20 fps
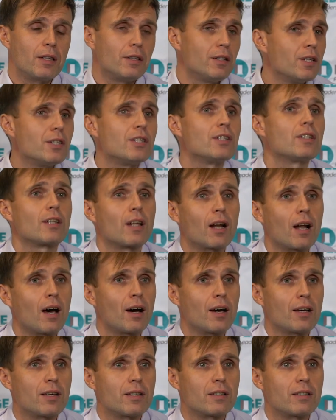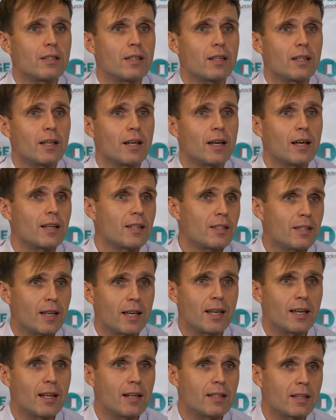digitalized the, the,
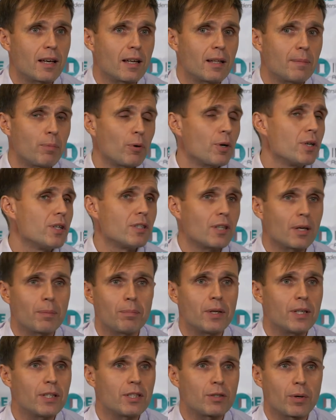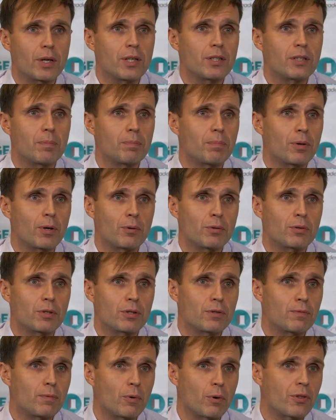sales and policy administration
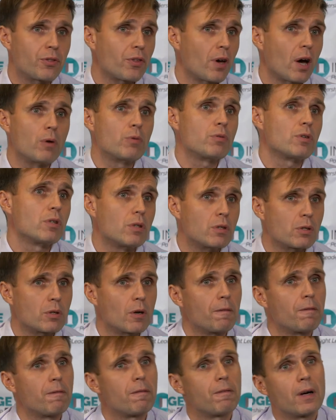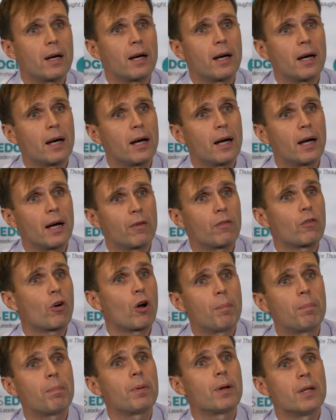process for thousands of, uh, of
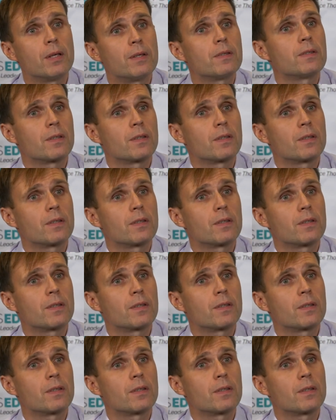companies.